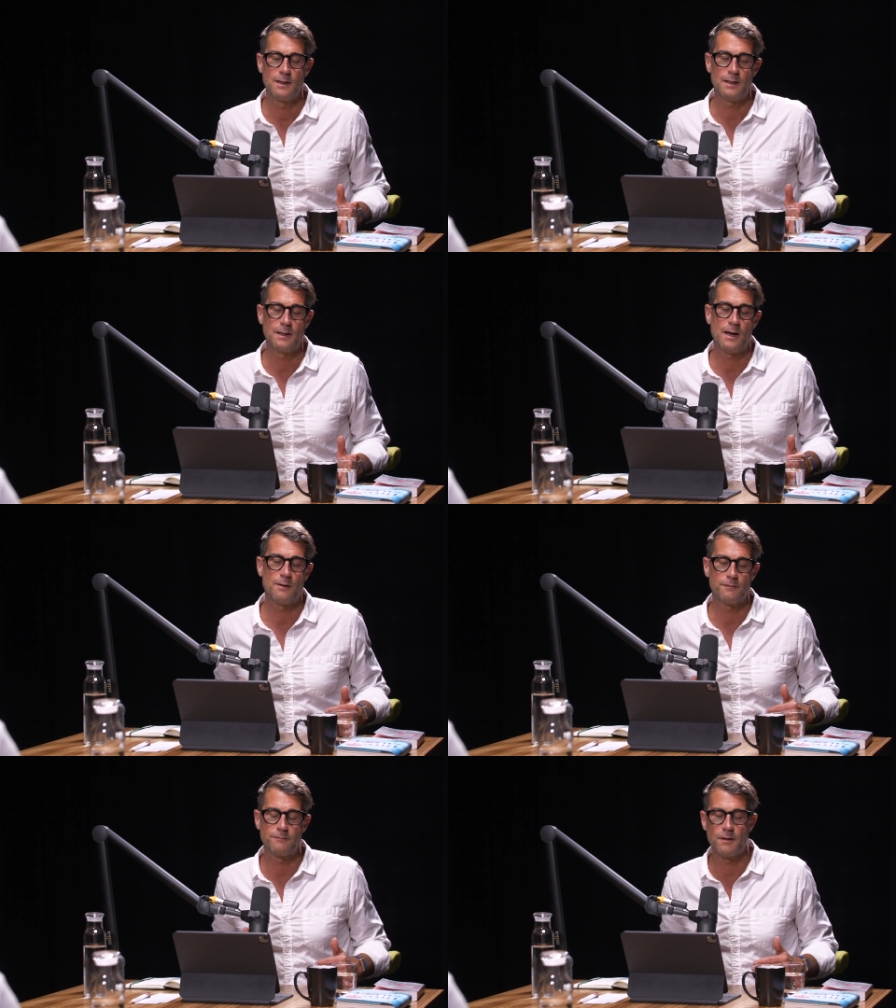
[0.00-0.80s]
in how
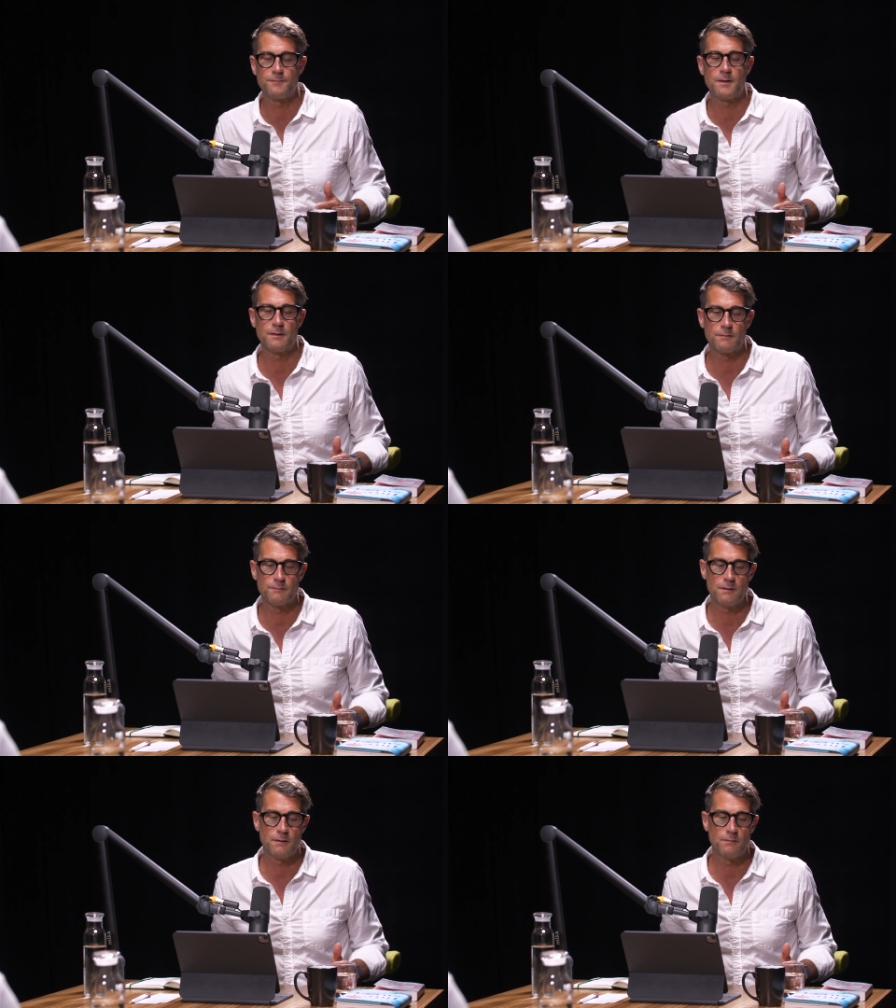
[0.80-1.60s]
this
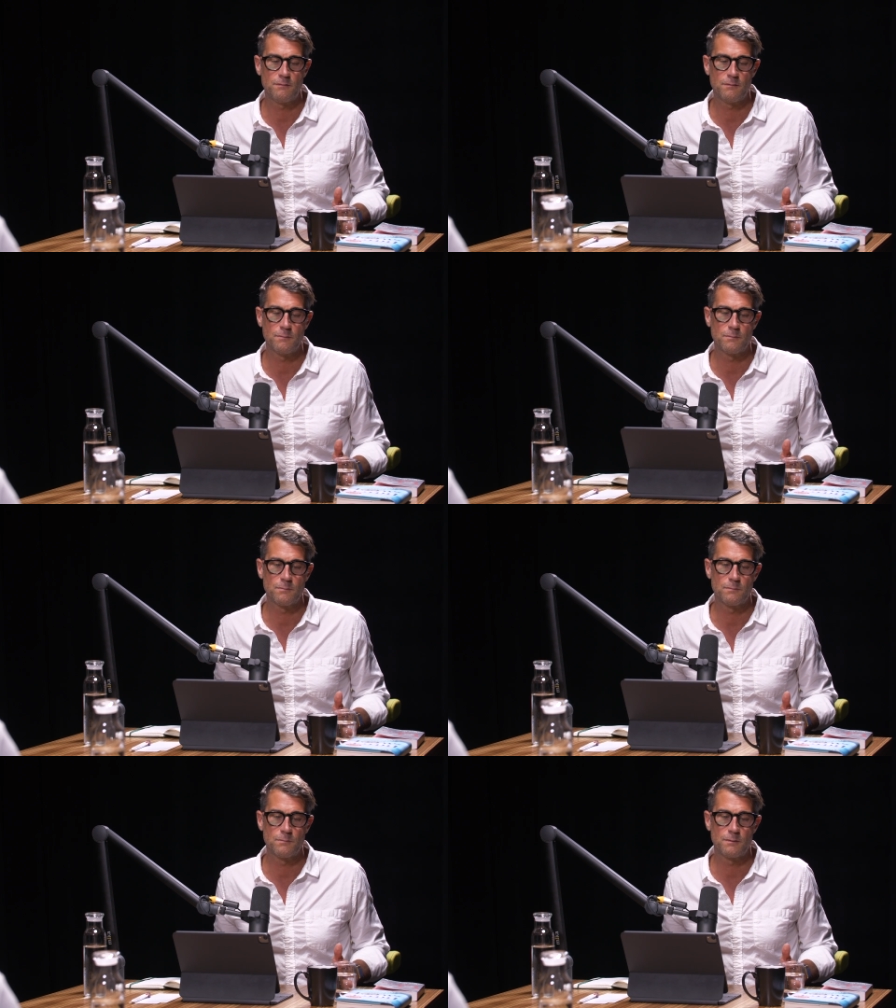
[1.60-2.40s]
dovetails
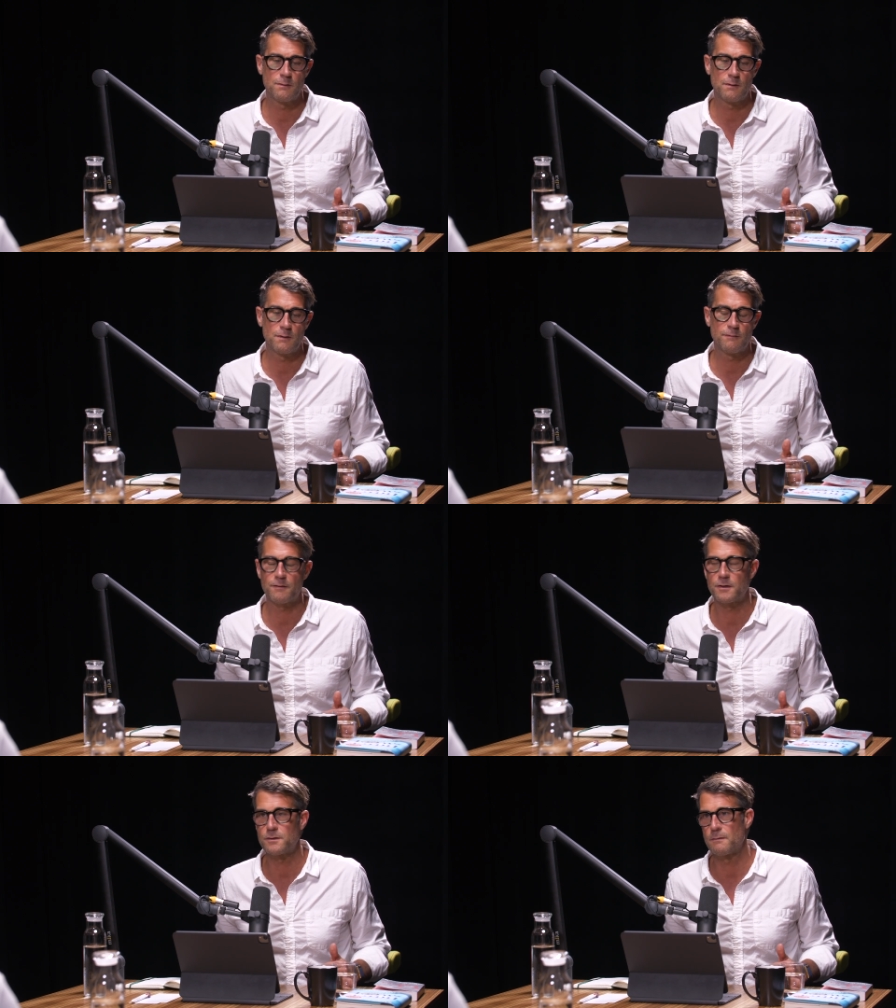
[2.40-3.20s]
into a
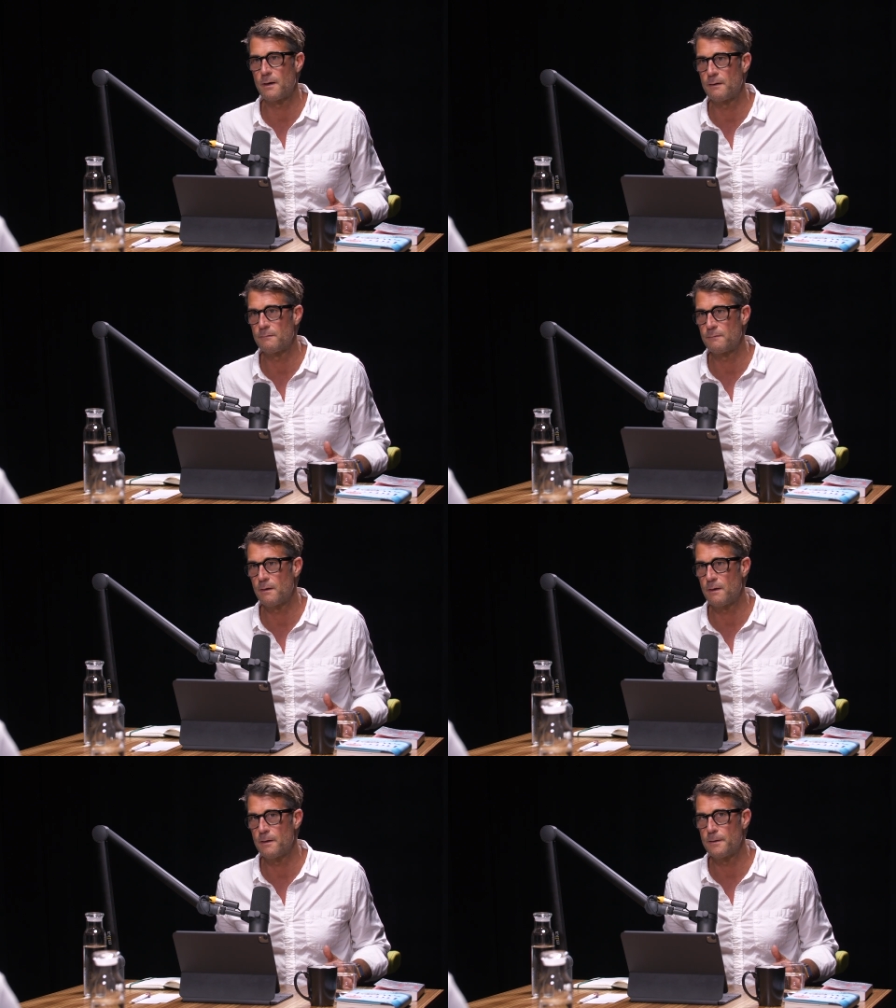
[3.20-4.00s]
discussion around
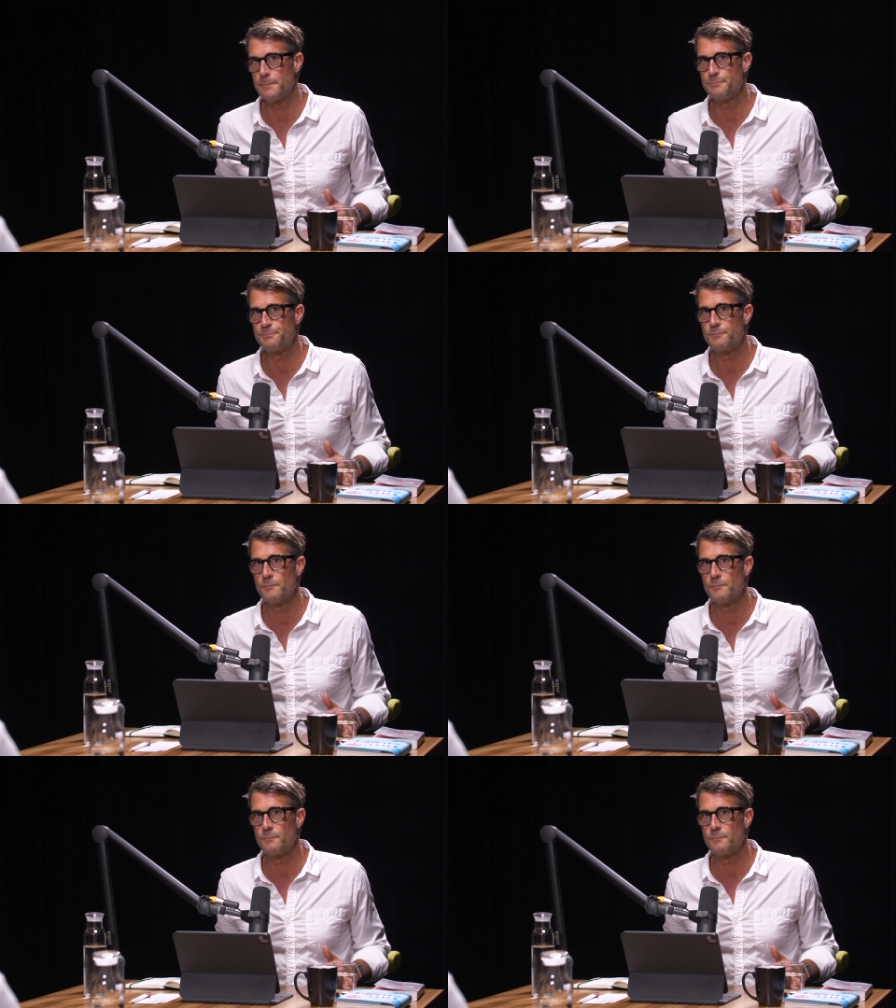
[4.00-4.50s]
um,